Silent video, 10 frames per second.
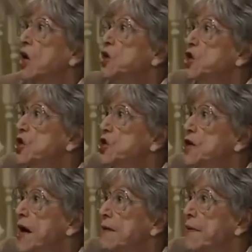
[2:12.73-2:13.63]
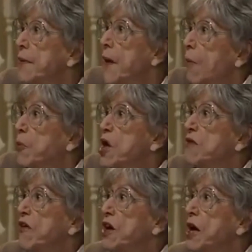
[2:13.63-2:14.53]
Air conditioning,
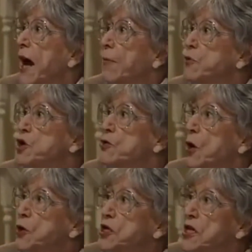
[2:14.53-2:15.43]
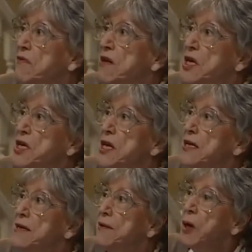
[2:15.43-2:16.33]
brief encounter on
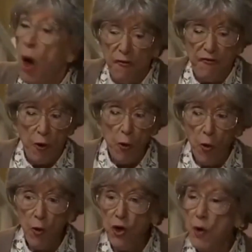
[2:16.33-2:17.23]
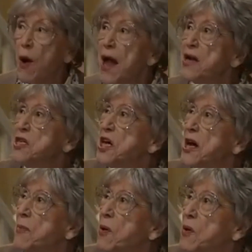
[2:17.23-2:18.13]
DVD, fold-away
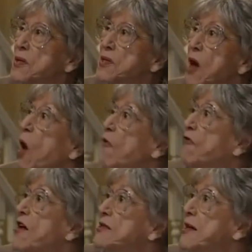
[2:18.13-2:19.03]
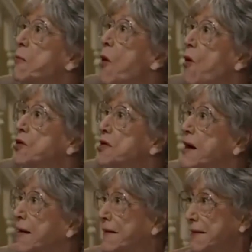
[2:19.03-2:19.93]
tables, fizzy
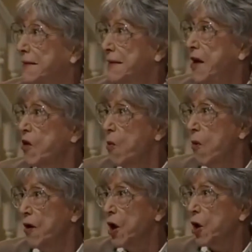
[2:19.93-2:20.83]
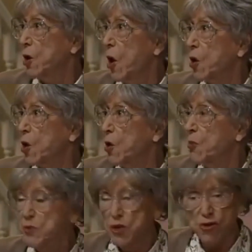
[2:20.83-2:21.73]
water. The 1 o'clock
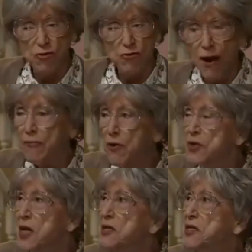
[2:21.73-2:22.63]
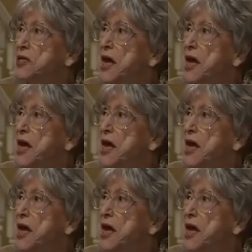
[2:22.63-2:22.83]
club travels in